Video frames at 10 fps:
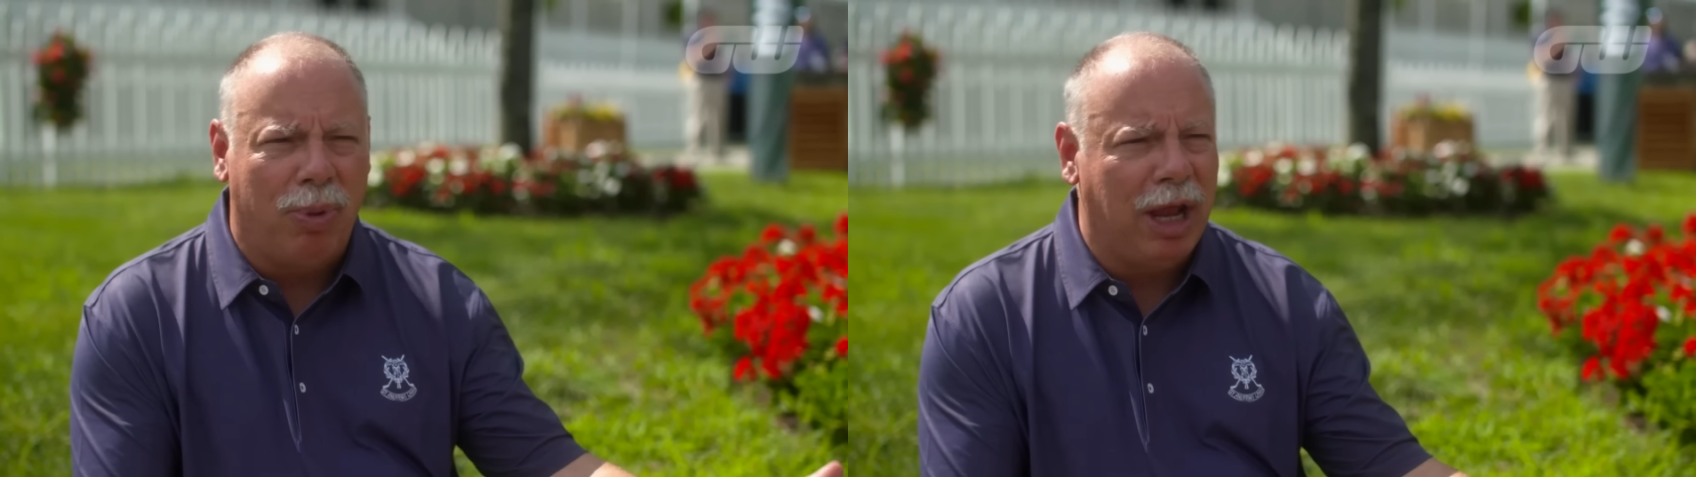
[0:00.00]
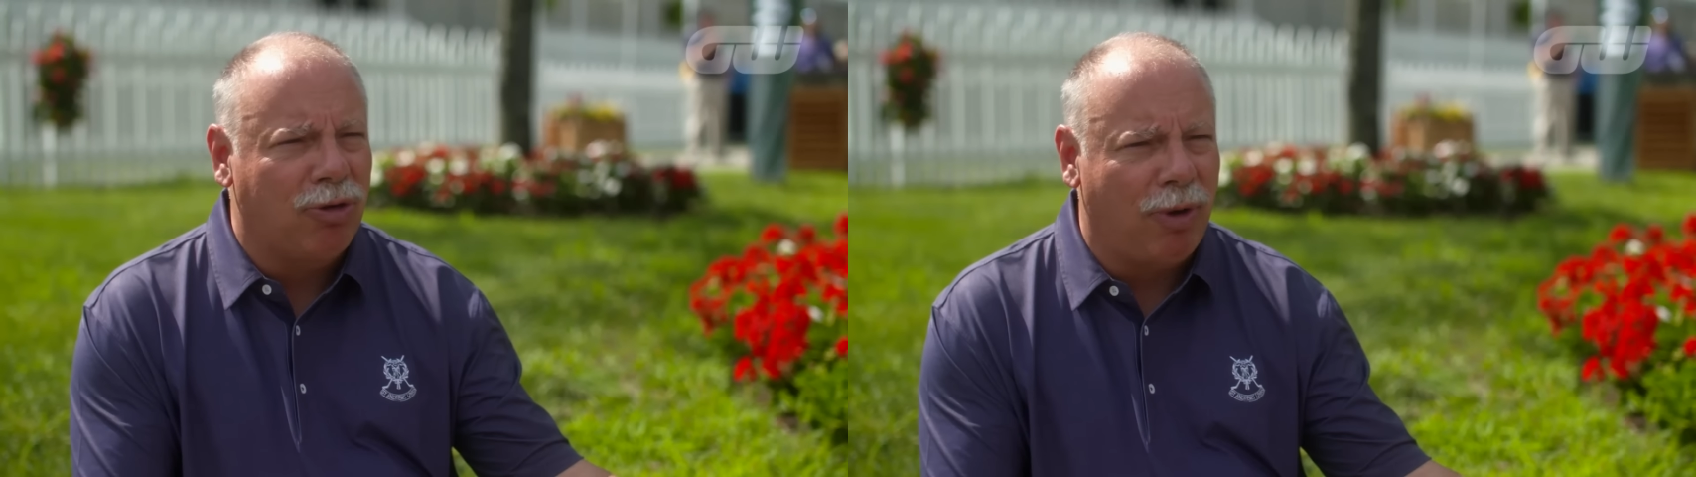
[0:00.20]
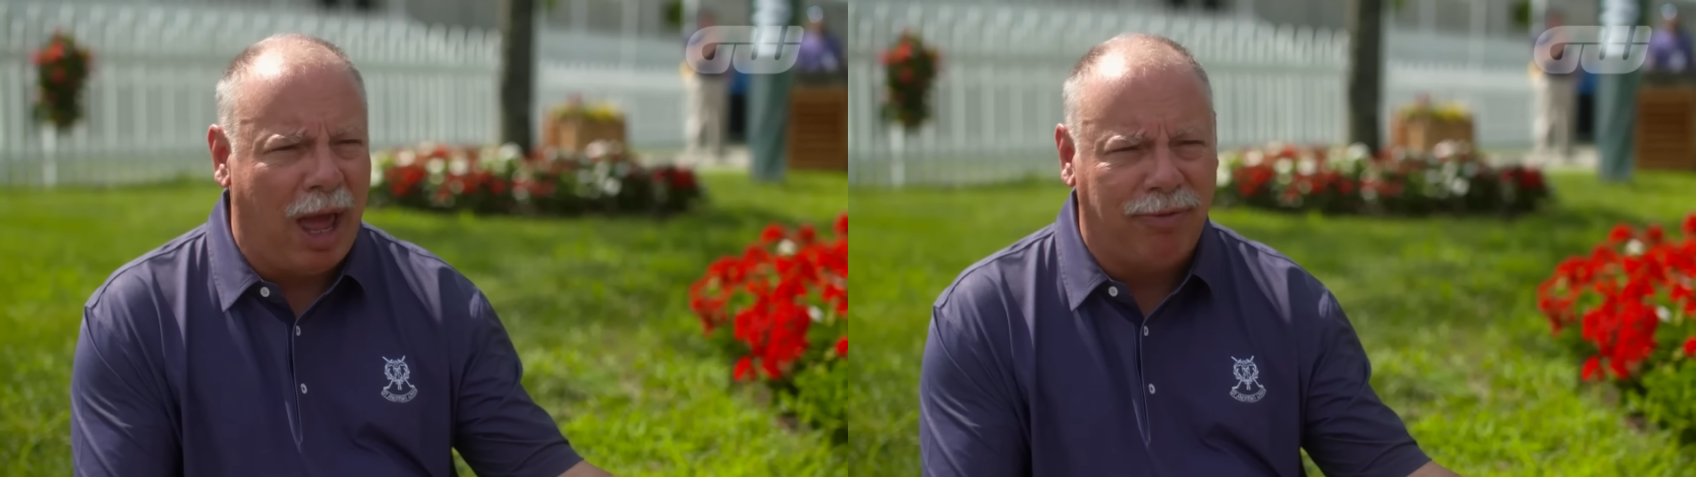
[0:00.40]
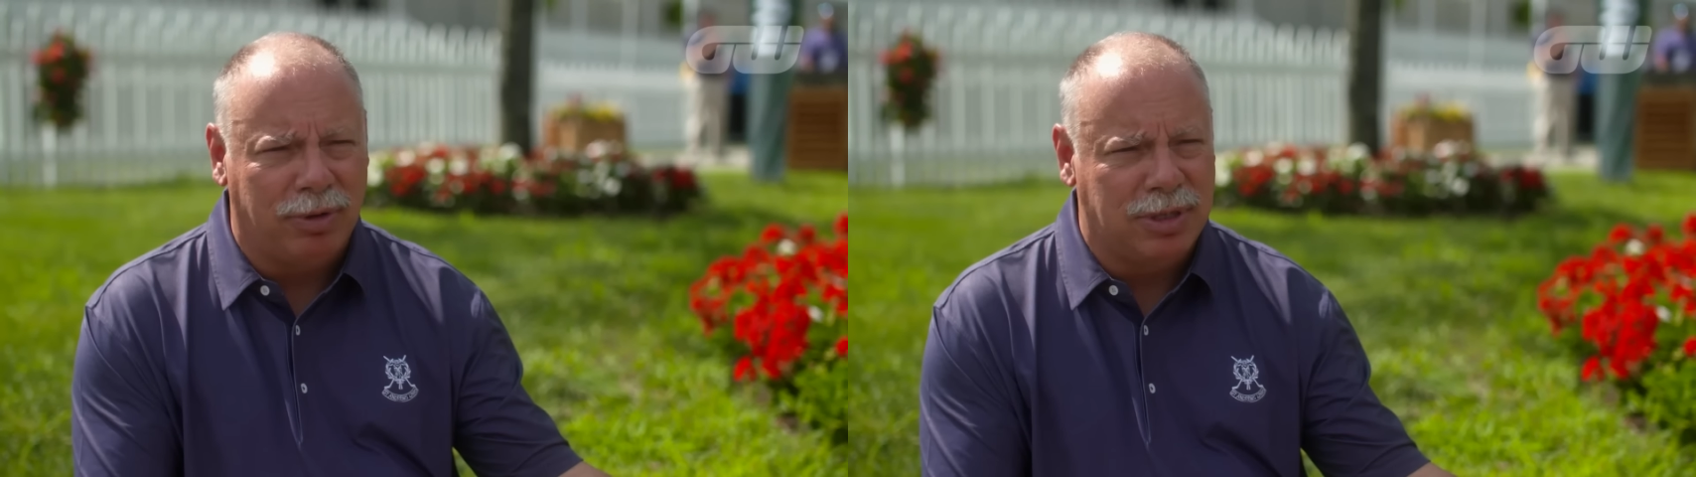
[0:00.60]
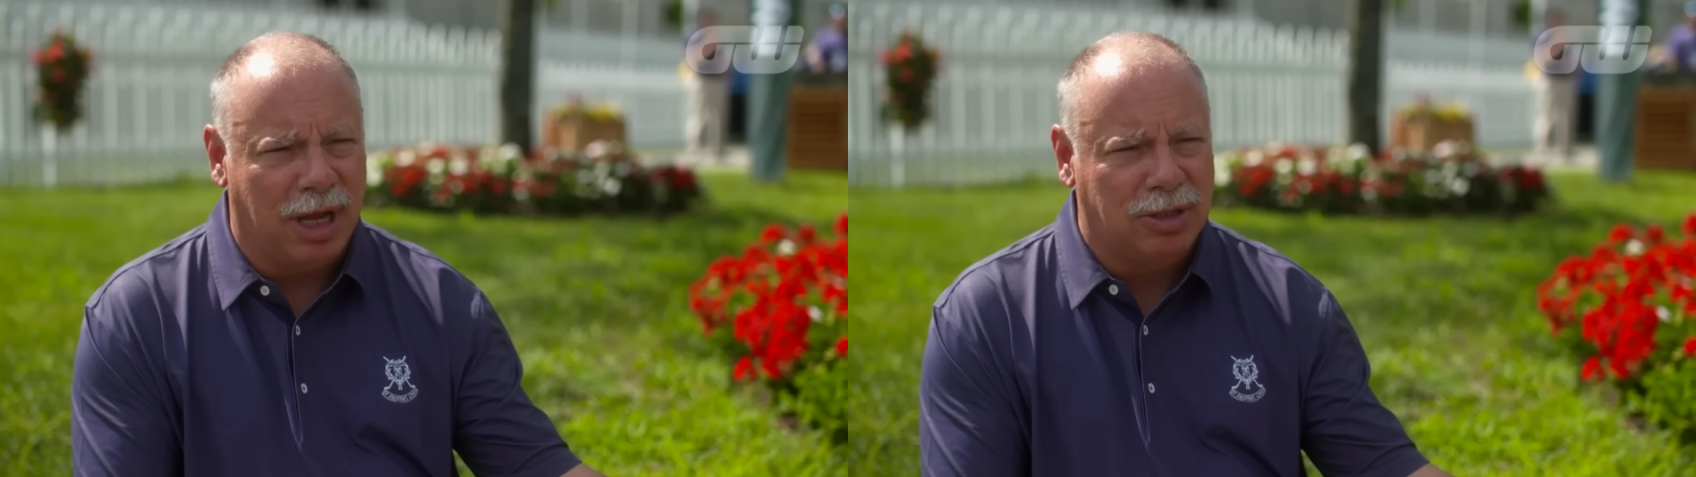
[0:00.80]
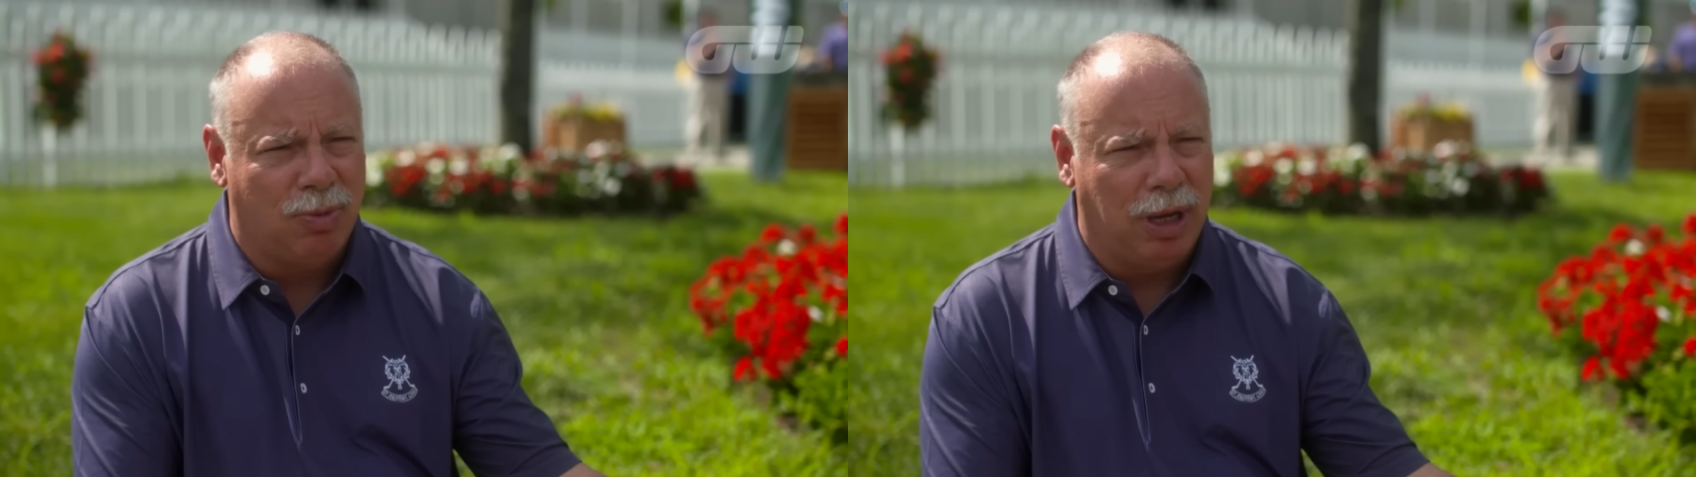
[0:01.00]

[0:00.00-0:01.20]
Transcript: play at Travelers next